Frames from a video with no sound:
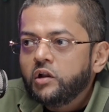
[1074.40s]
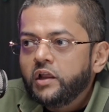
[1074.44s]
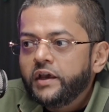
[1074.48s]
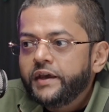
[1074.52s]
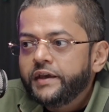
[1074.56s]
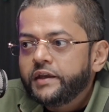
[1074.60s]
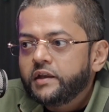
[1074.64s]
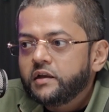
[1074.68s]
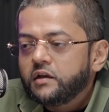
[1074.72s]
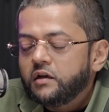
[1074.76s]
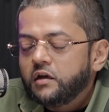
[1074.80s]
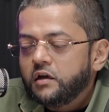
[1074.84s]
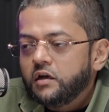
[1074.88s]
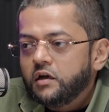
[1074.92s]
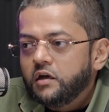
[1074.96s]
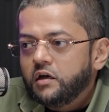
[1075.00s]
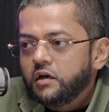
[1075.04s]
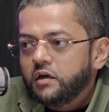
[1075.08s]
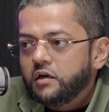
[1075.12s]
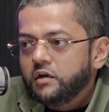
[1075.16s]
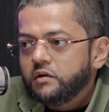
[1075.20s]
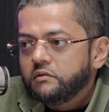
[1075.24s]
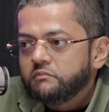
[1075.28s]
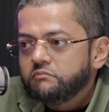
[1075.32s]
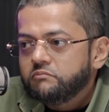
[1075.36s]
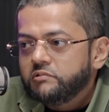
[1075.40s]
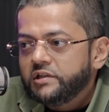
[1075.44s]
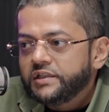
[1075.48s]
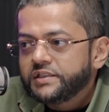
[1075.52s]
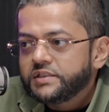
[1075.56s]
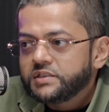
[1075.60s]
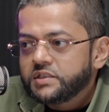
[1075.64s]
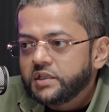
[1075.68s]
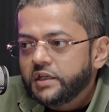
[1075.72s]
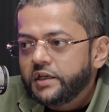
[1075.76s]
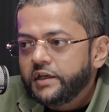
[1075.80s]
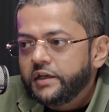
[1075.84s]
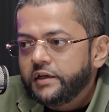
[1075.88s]
like, let's
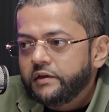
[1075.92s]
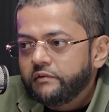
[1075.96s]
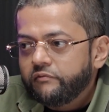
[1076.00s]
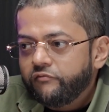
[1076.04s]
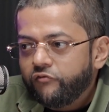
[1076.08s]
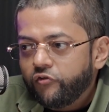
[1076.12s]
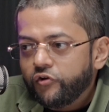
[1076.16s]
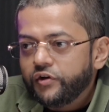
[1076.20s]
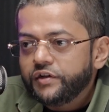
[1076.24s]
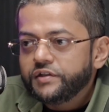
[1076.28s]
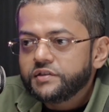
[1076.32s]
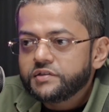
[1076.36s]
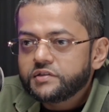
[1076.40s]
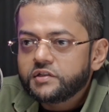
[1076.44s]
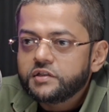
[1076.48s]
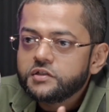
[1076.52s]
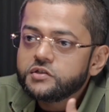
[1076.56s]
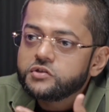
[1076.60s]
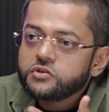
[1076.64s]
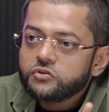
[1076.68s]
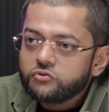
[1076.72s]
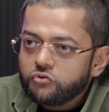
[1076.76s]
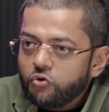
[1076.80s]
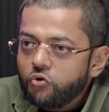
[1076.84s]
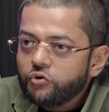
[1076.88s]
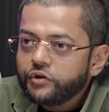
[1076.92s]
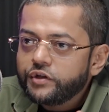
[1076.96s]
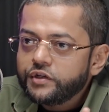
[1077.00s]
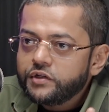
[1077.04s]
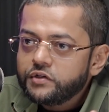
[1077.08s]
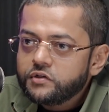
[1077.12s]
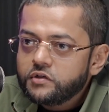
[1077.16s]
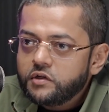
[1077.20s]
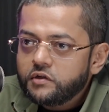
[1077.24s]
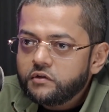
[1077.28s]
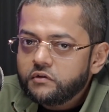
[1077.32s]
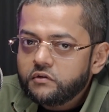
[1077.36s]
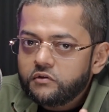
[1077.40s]
say, for instance, the Road
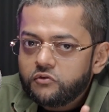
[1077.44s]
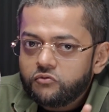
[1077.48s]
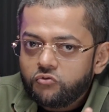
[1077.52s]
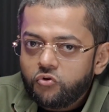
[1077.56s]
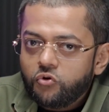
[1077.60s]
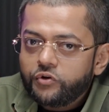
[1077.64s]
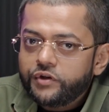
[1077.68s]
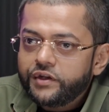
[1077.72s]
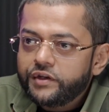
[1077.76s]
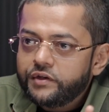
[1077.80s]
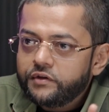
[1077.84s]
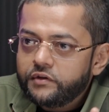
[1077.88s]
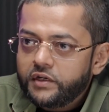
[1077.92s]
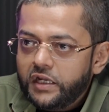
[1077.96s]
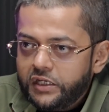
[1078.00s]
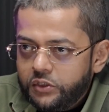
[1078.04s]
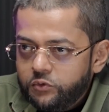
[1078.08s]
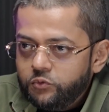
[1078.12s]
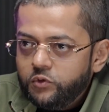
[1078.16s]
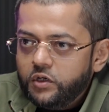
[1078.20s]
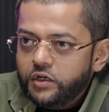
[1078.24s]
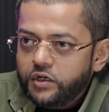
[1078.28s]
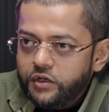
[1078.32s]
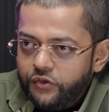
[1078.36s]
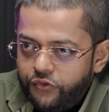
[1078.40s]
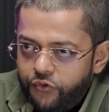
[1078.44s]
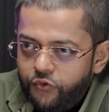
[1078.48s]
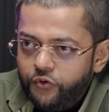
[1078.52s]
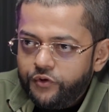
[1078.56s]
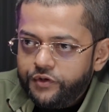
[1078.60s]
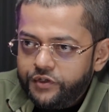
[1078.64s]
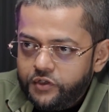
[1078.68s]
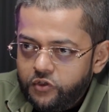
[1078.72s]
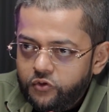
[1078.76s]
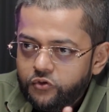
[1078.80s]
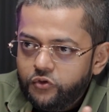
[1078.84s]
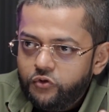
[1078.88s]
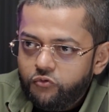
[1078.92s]
and Network
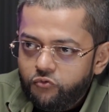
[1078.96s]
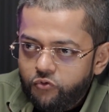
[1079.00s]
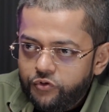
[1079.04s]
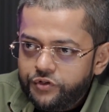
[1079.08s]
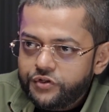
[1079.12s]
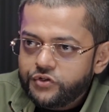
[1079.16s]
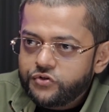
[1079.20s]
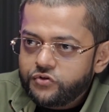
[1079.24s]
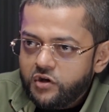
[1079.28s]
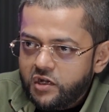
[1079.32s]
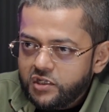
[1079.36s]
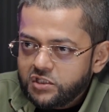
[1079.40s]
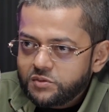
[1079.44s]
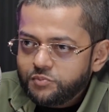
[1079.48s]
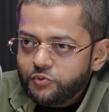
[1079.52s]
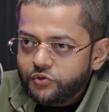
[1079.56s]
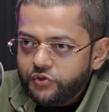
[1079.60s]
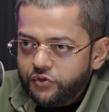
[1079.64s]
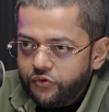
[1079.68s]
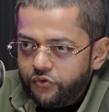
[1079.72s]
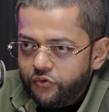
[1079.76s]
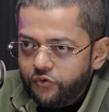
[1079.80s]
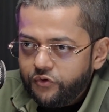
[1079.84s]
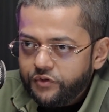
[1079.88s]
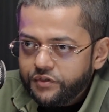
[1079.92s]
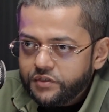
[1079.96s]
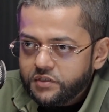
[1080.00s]
Authority or the Road and Transport Authority.